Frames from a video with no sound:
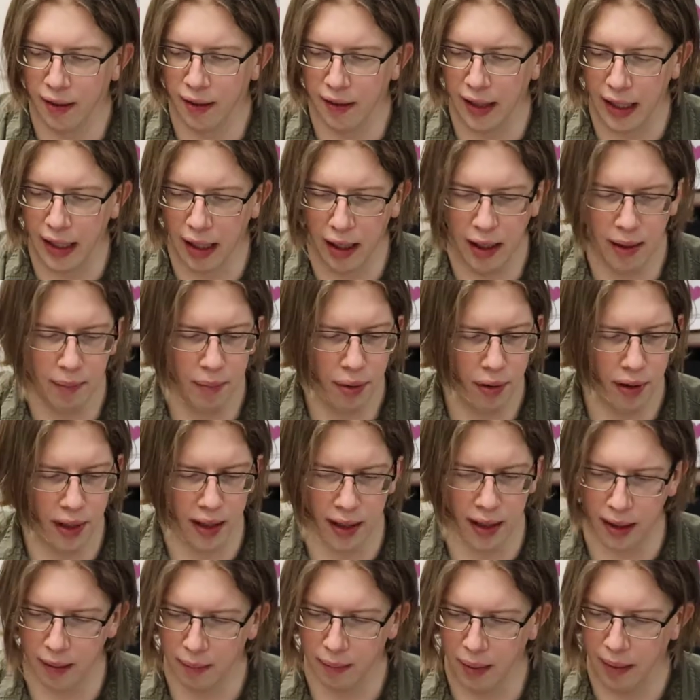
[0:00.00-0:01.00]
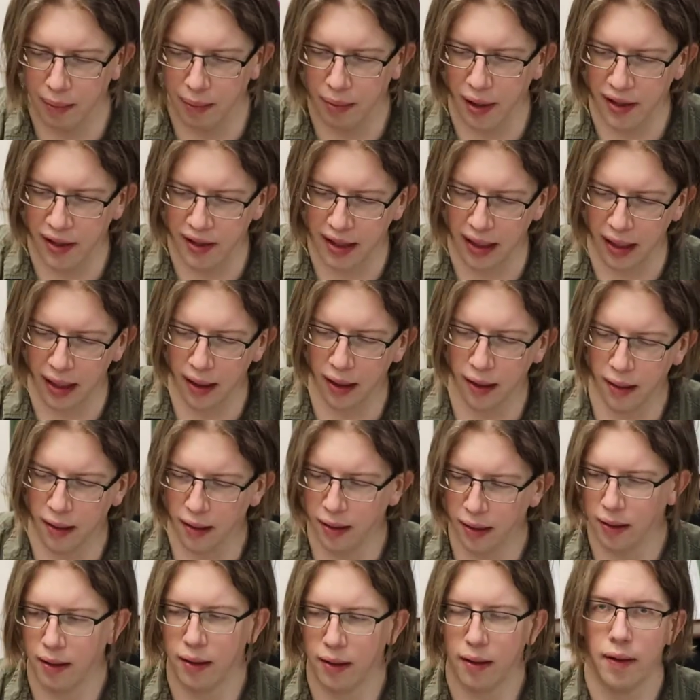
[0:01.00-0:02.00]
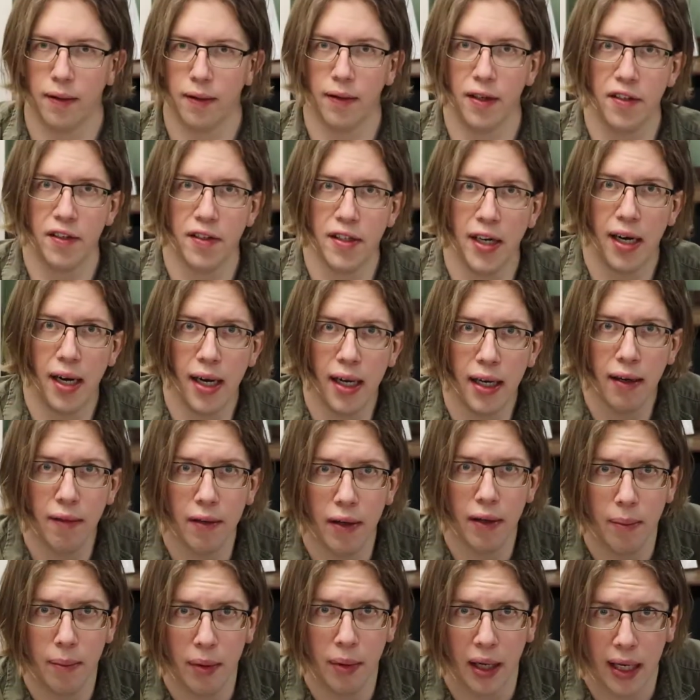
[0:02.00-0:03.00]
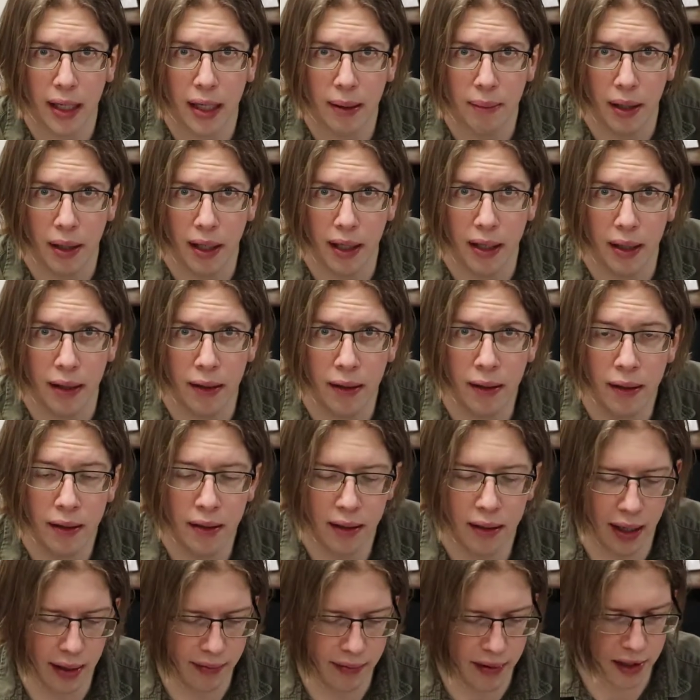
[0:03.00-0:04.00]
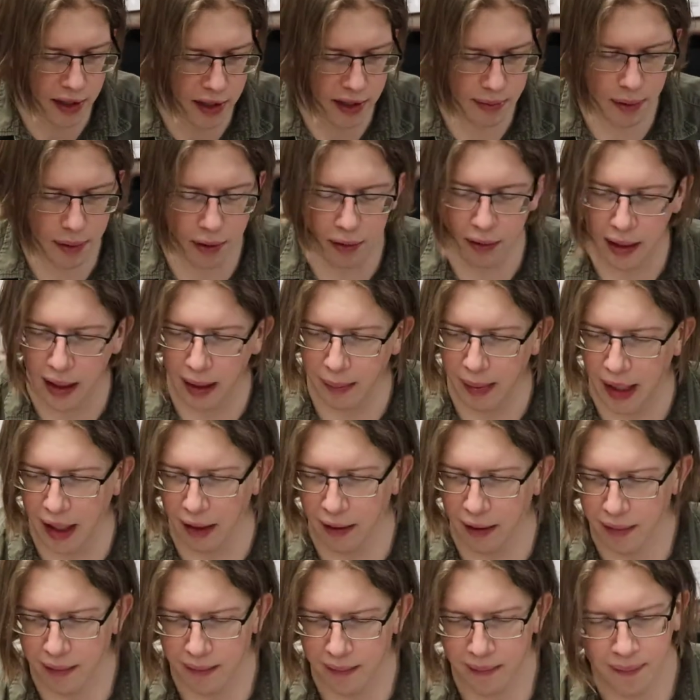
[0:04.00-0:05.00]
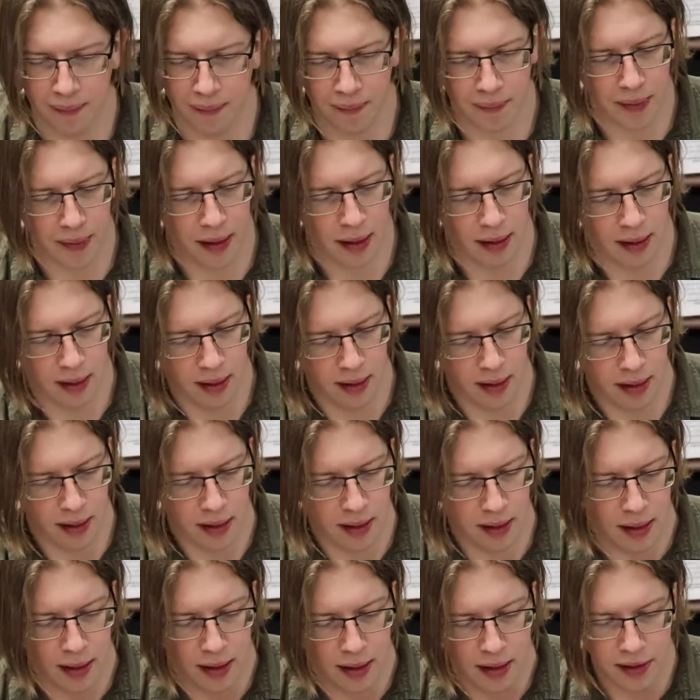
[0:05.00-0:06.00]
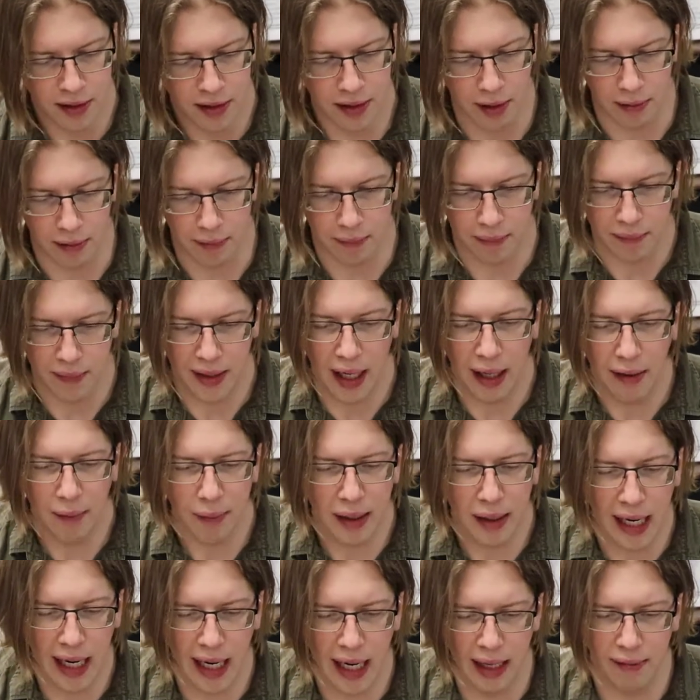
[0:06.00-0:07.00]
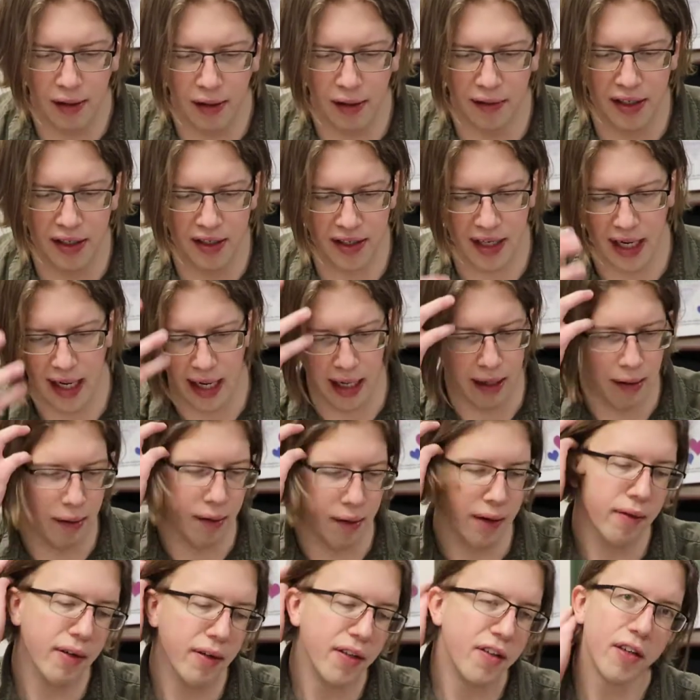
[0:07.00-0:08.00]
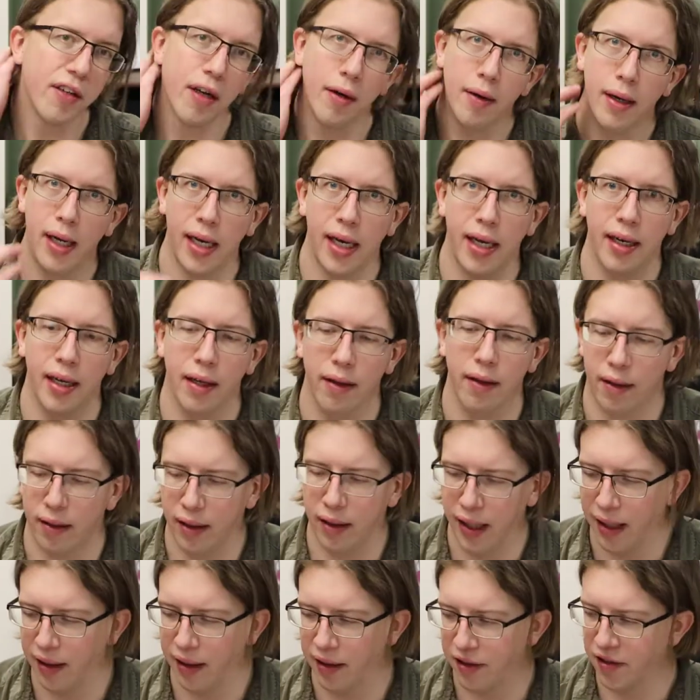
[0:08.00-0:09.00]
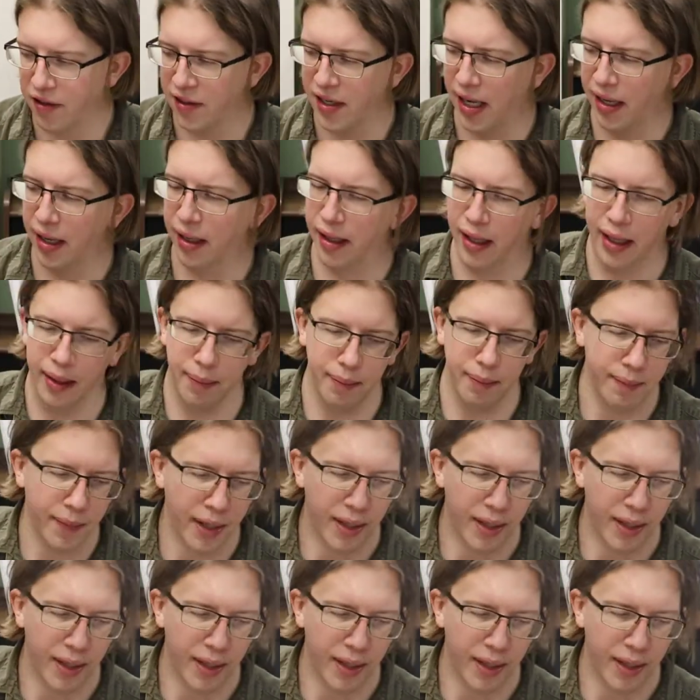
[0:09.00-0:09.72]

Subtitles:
they unplug by pressing this tiny little black button and then just pulling them out. So, now that we have all this out, let's go ahead and learn how to set it up.